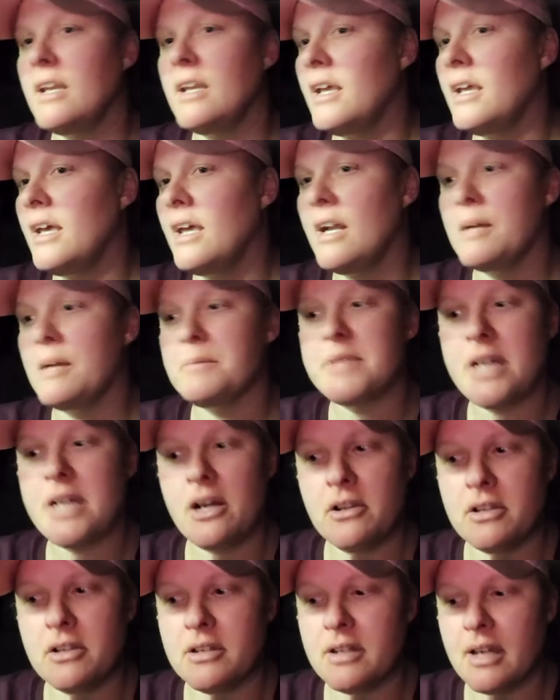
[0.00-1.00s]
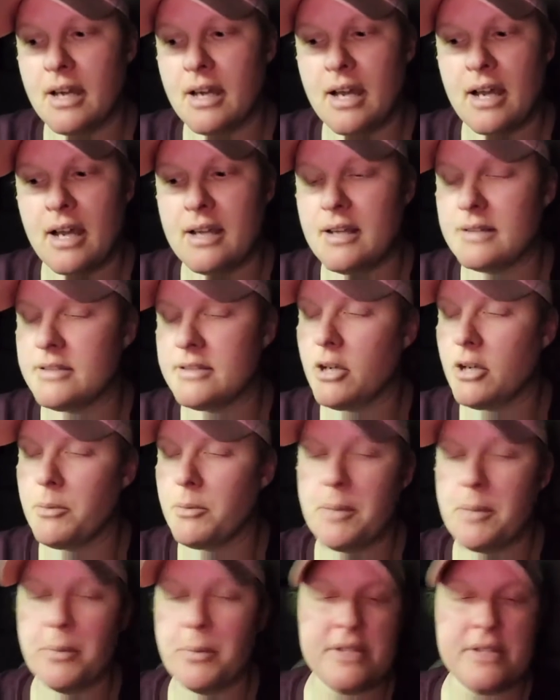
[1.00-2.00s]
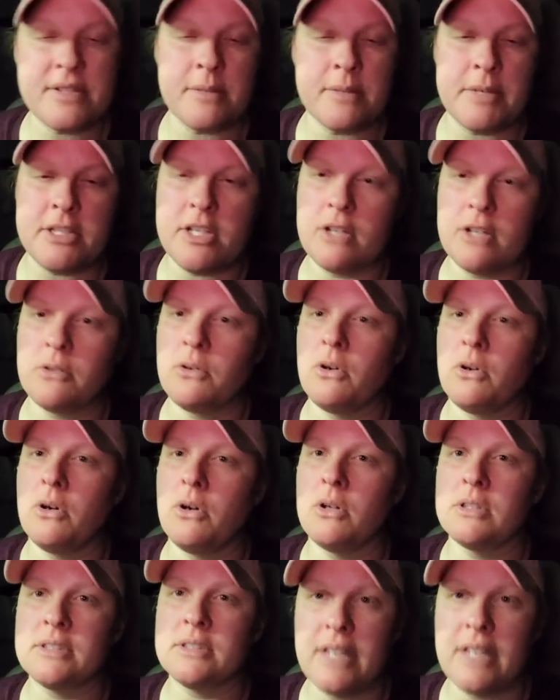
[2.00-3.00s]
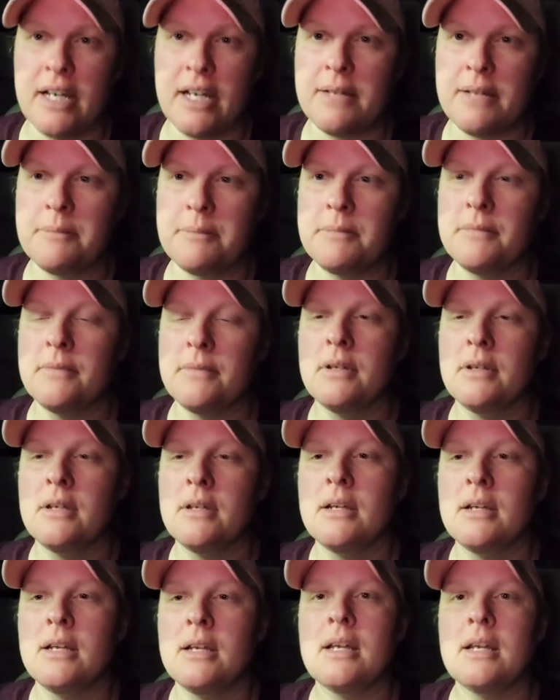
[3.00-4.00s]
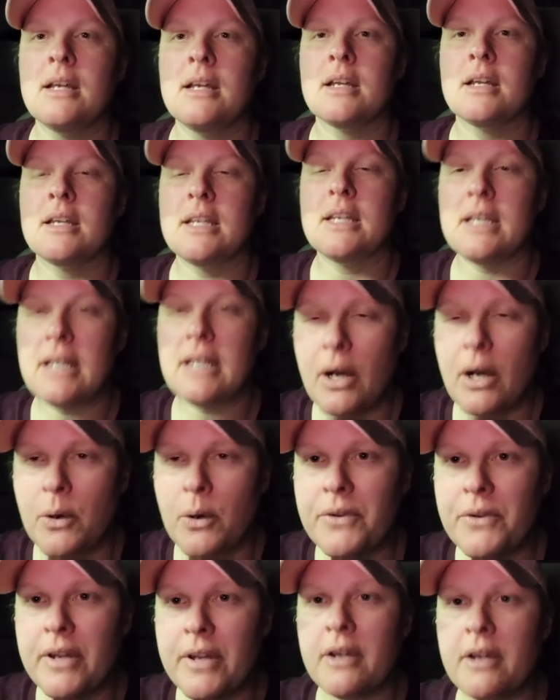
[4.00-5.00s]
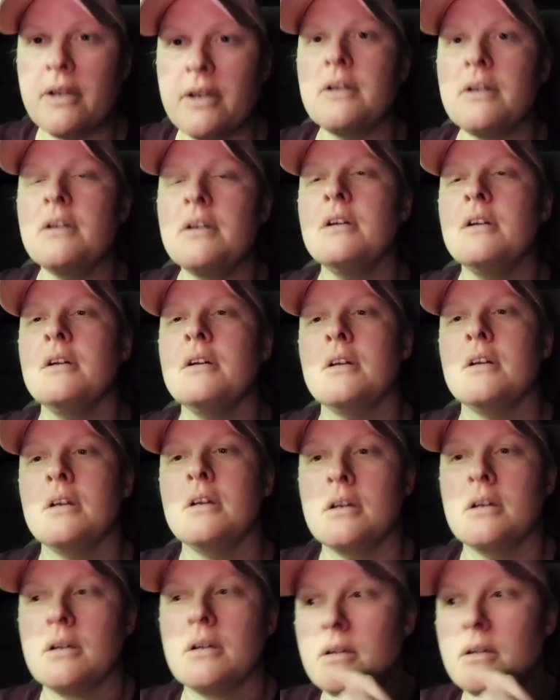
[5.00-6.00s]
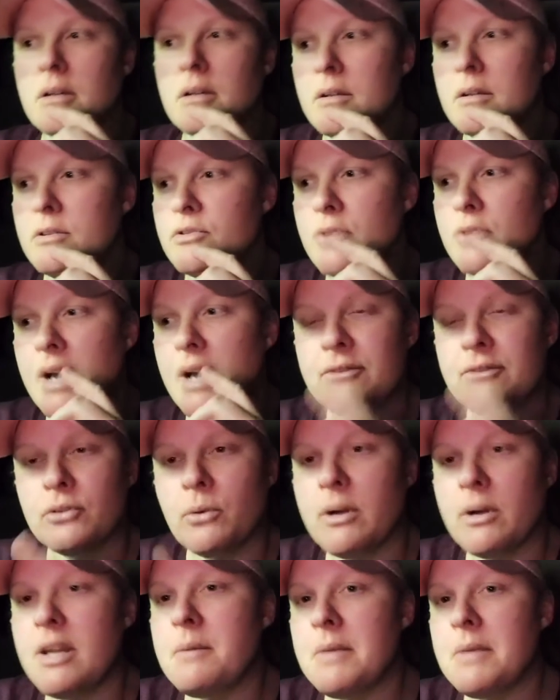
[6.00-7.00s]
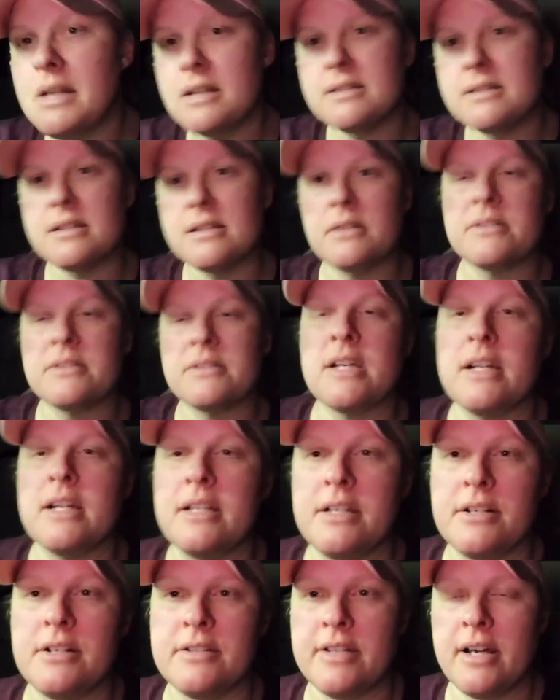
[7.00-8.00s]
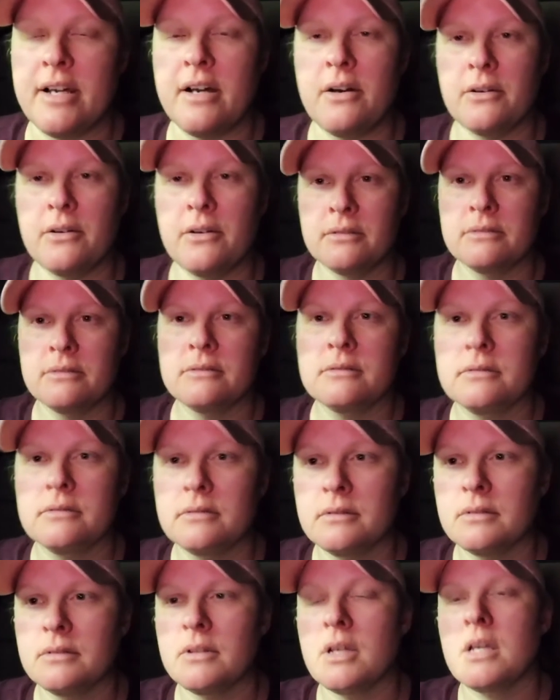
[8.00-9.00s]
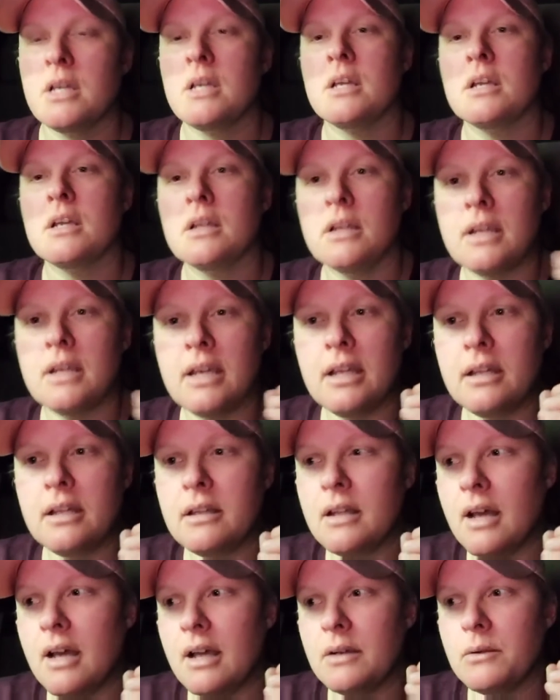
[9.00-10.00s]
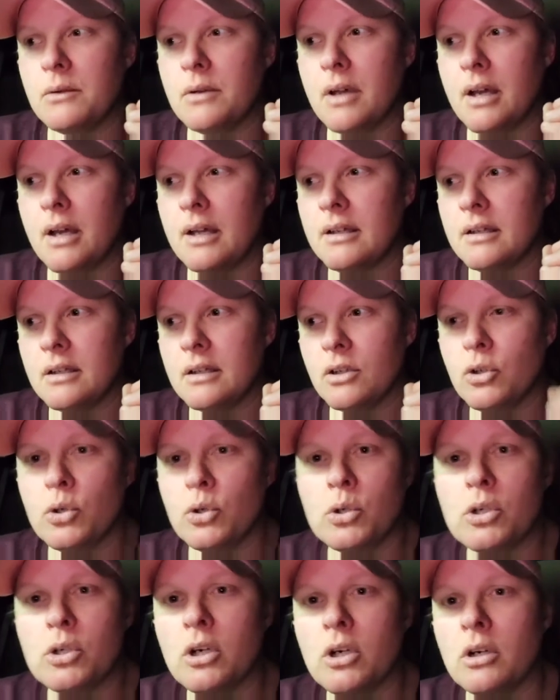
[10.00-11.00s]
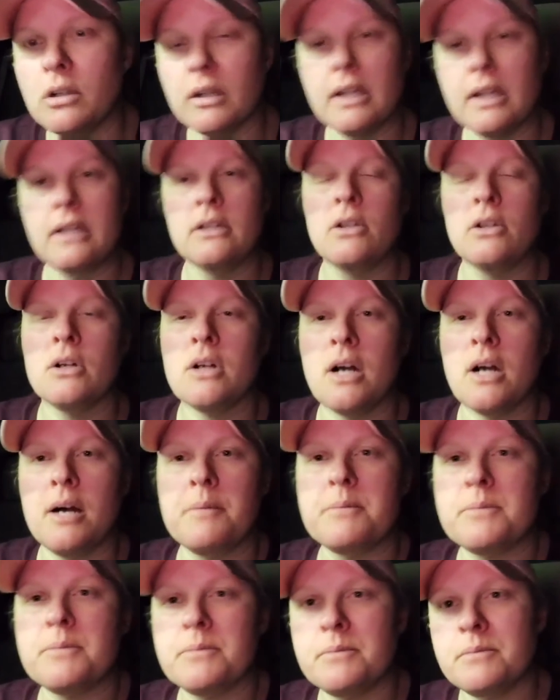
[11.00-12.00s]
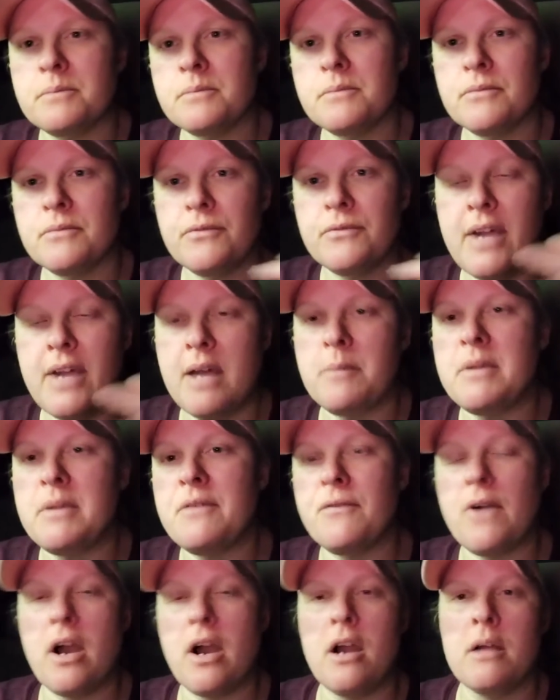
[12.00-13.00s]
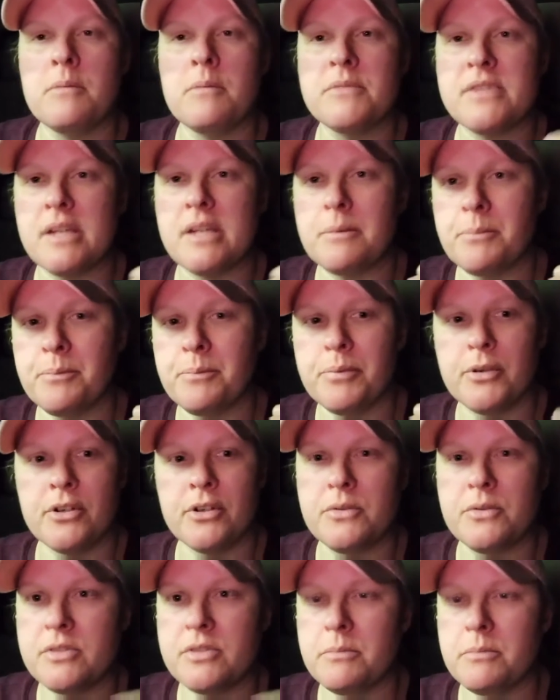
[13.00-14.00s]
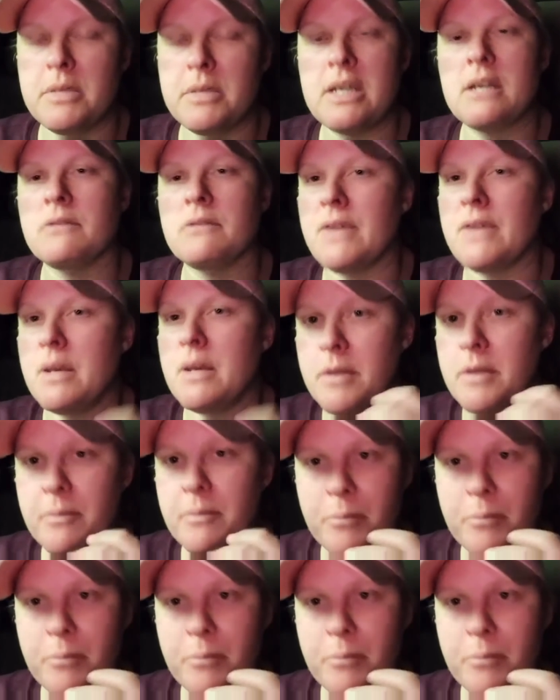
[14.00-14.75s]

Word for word: and I'm telling, I, I tell people this on my channel all the time get out there, drive 20 minutes outside of your town, get on, on Google and look up family farms that produce meat, family